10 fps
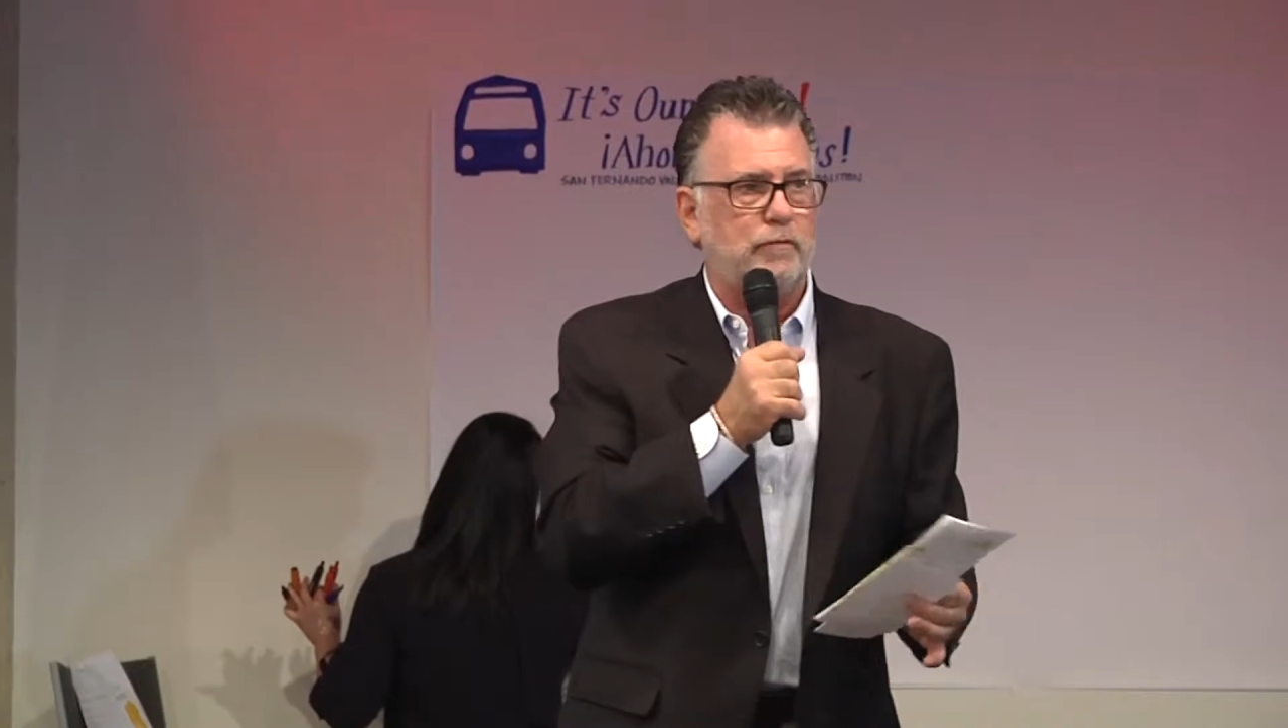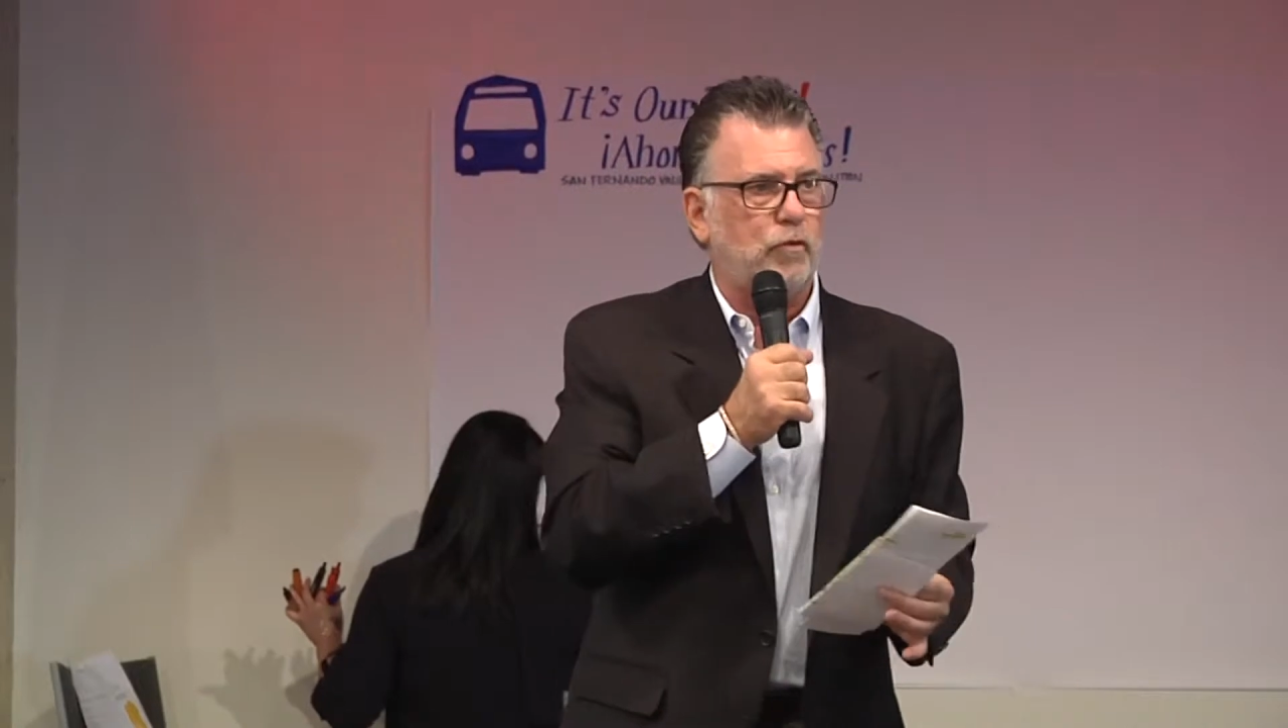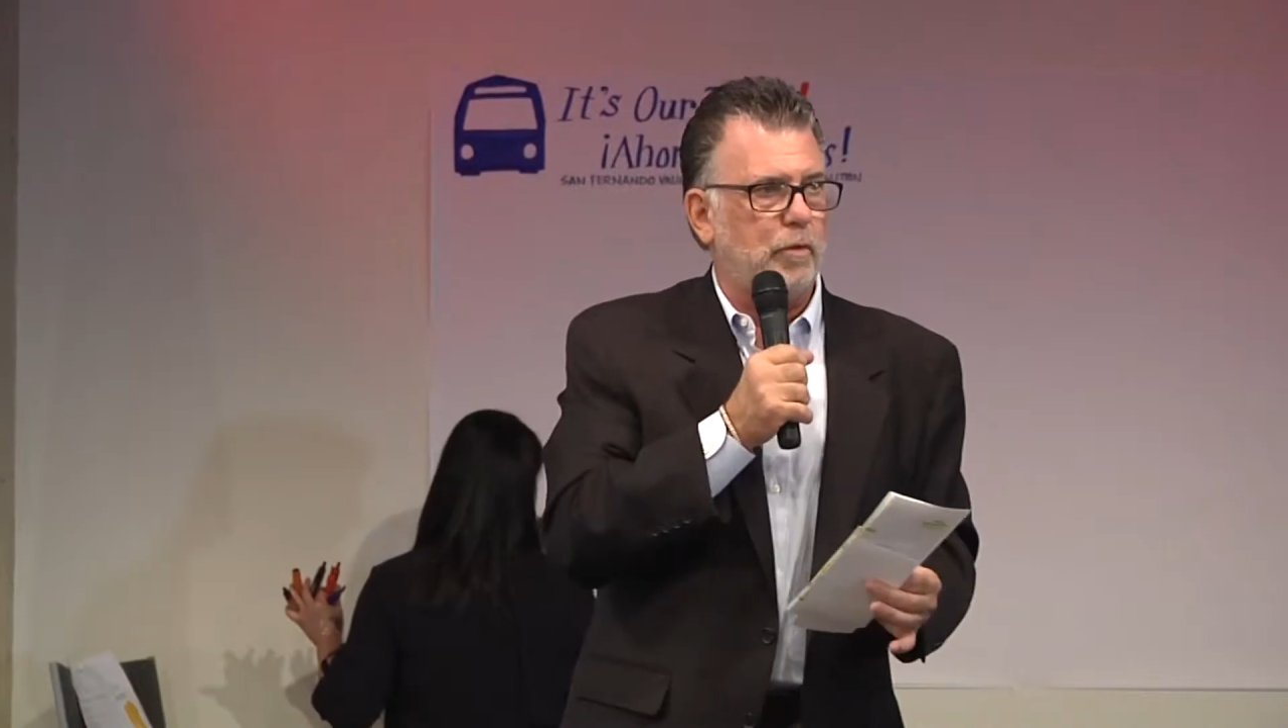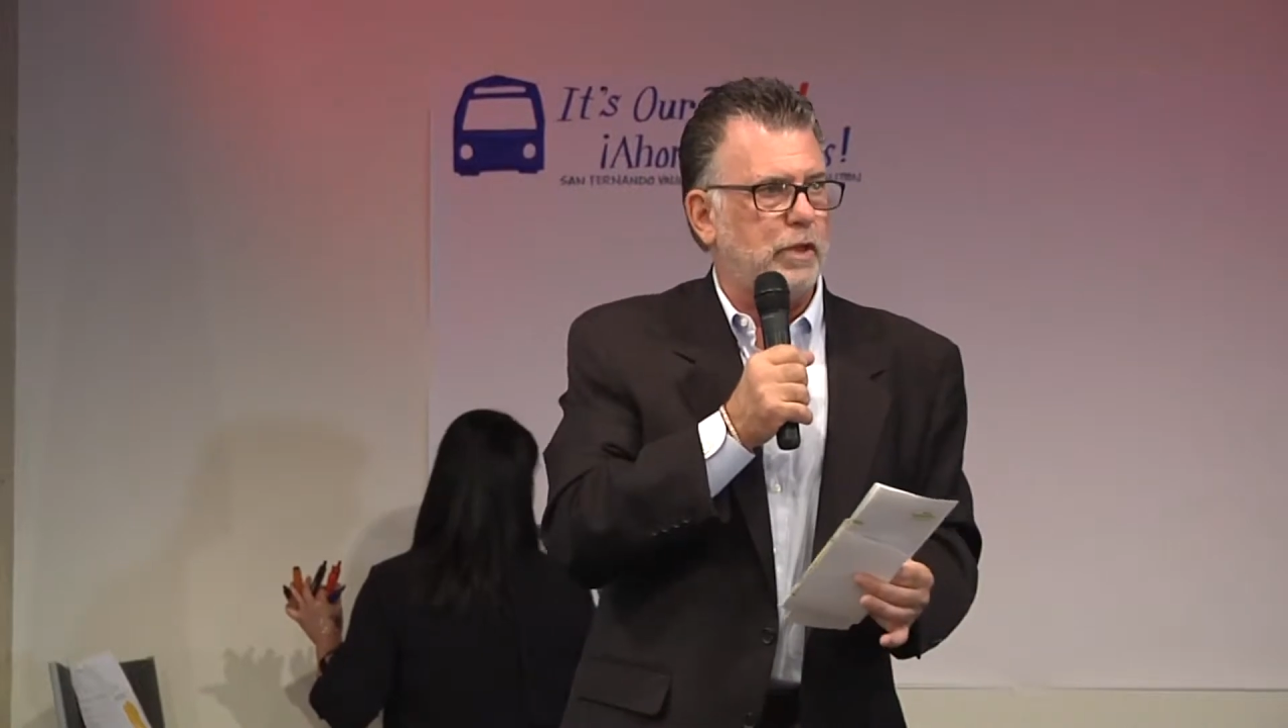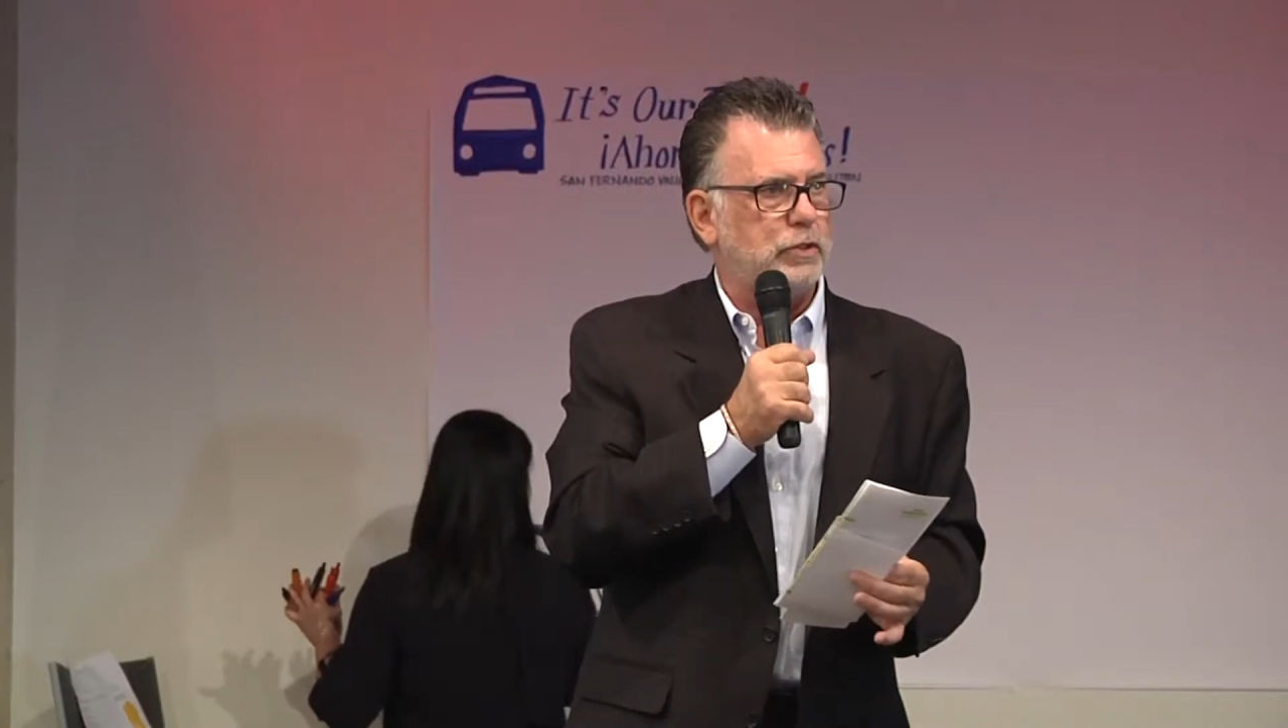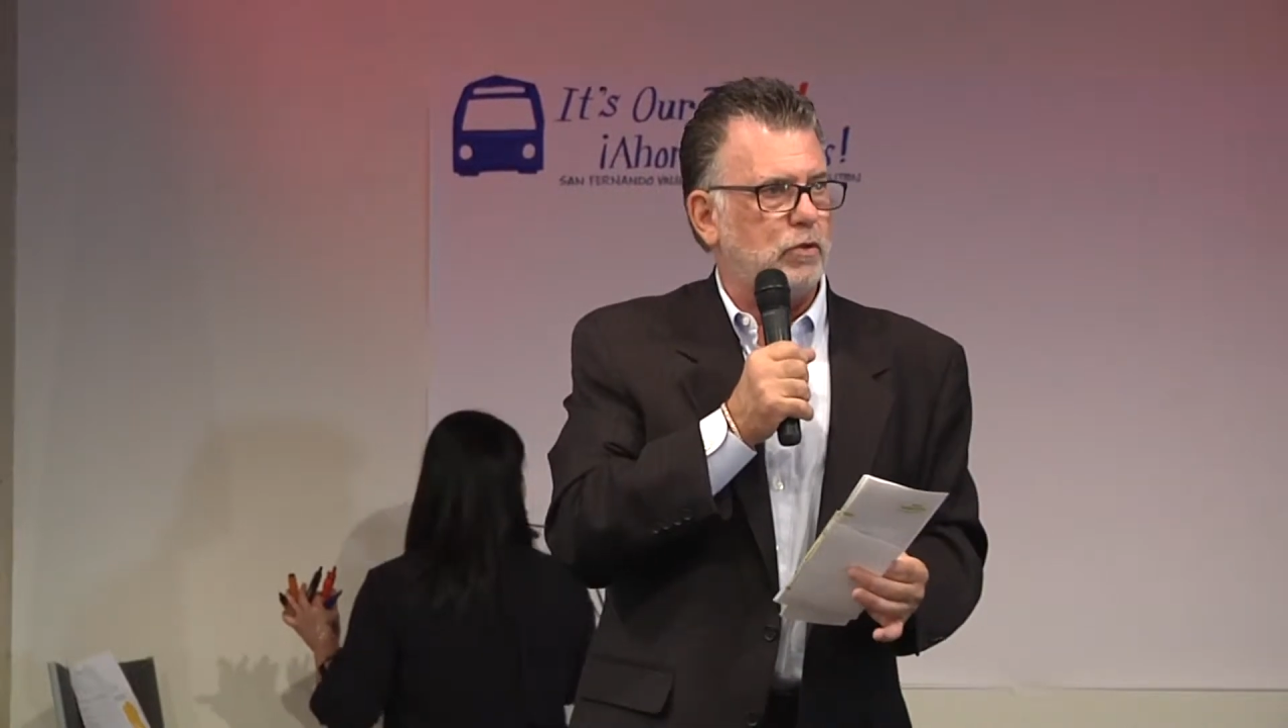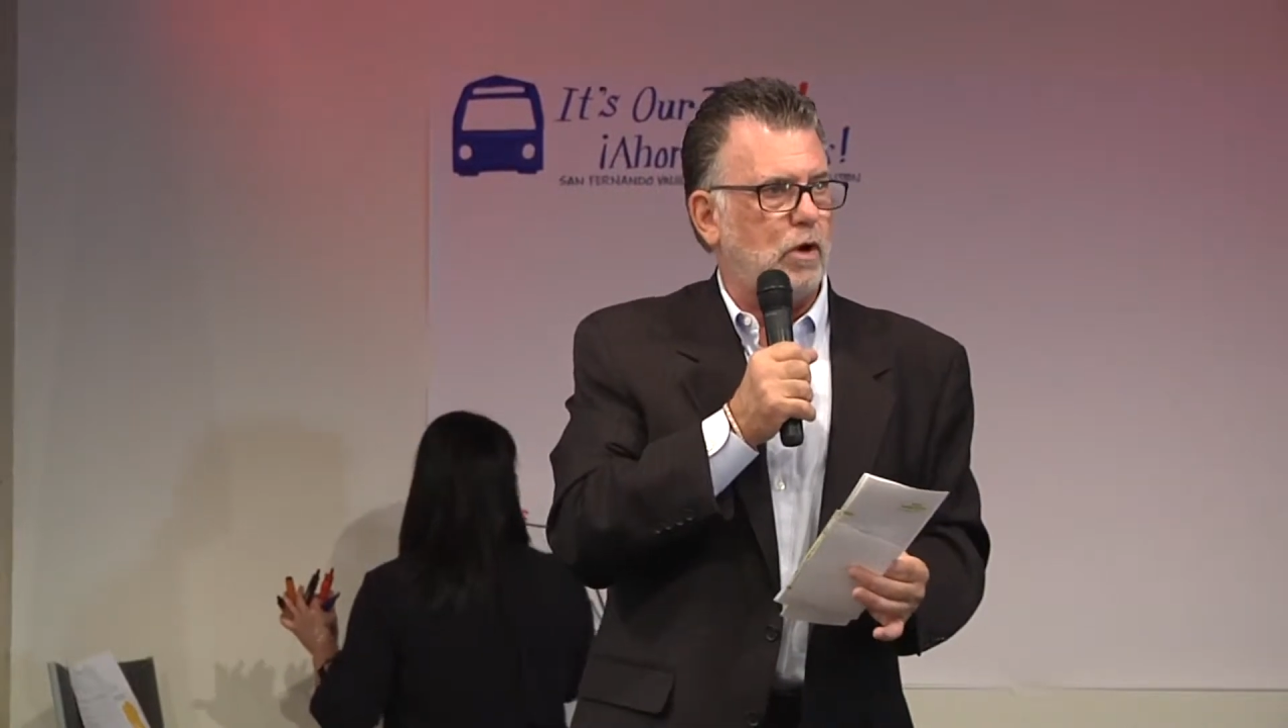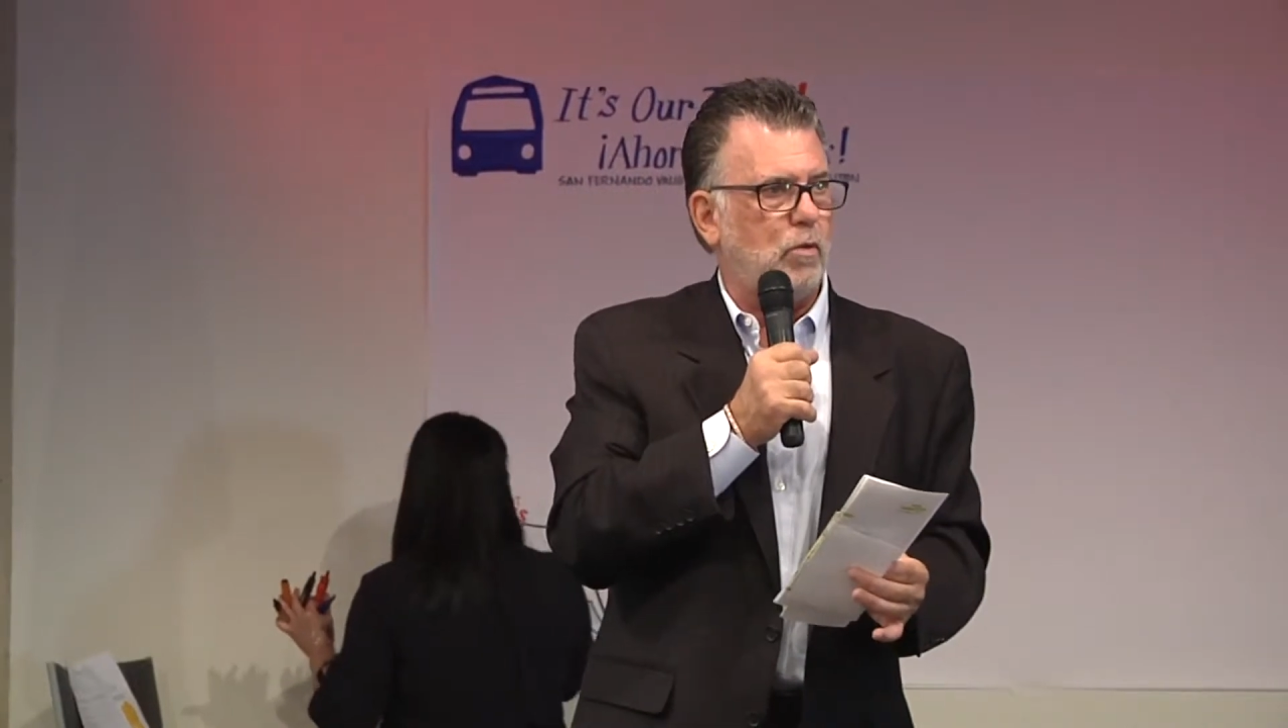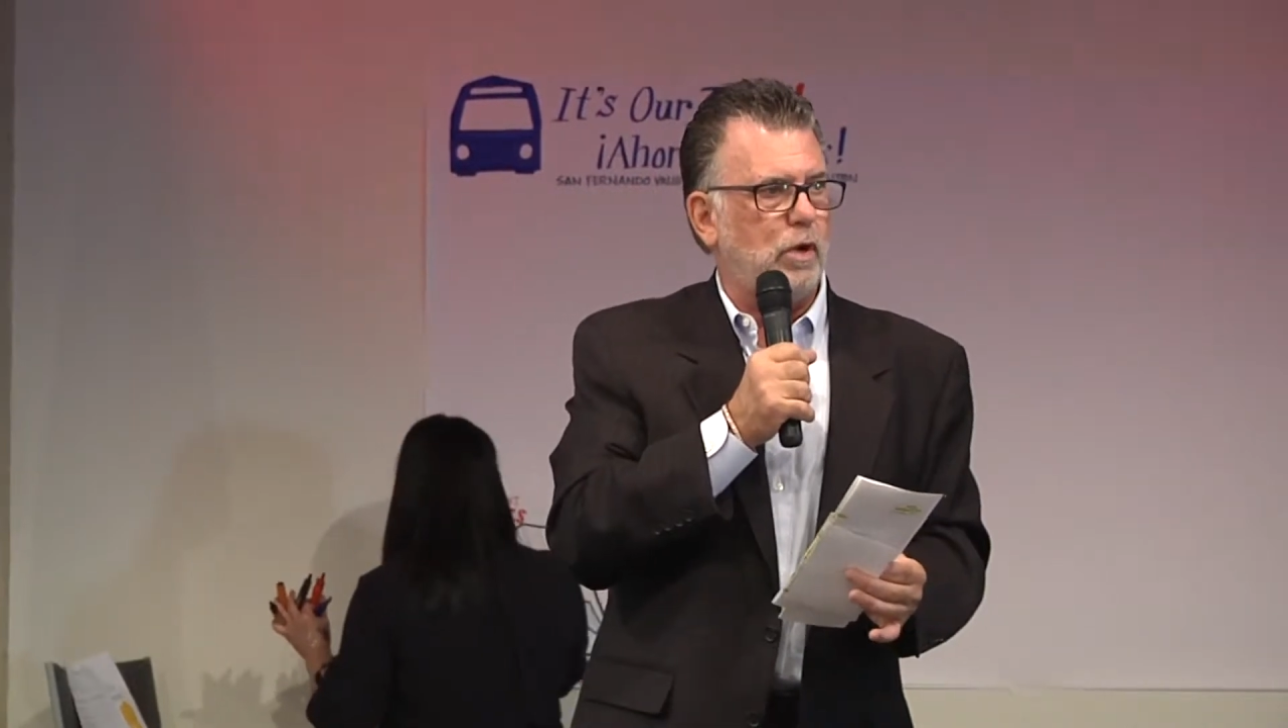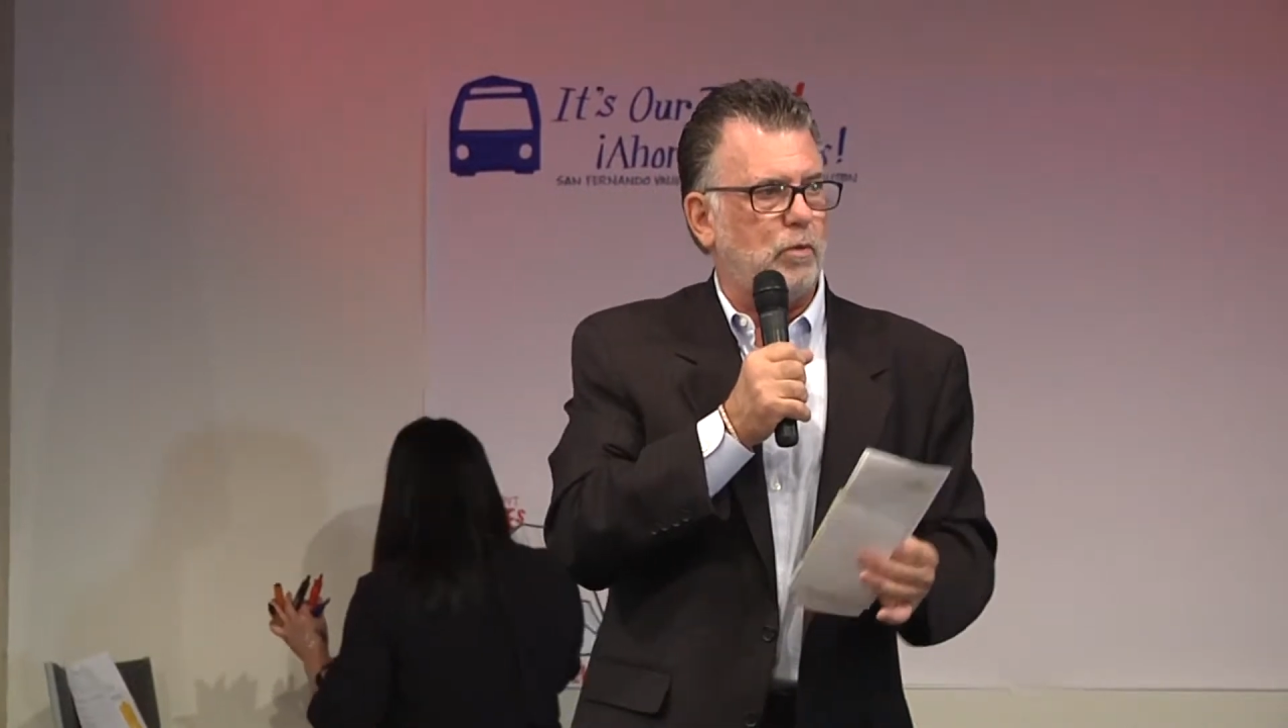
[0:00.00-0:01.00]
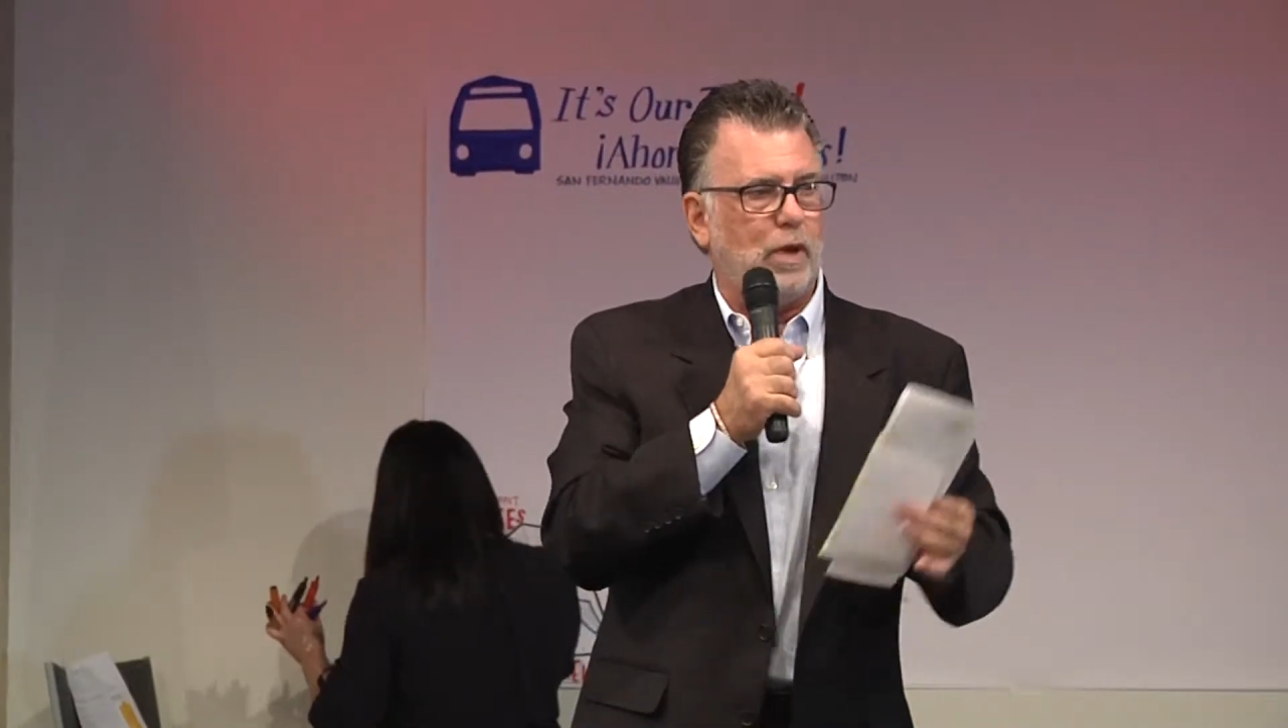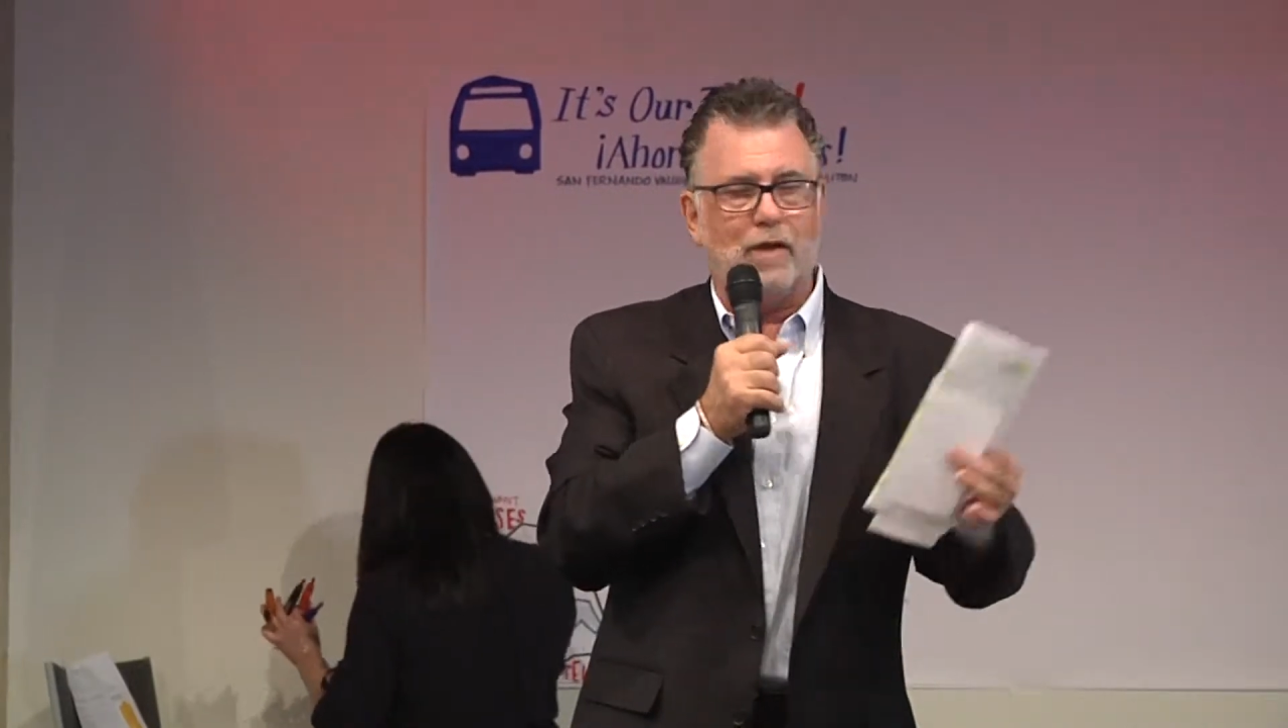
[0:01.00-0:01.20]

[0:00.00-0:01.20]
before Measure R1.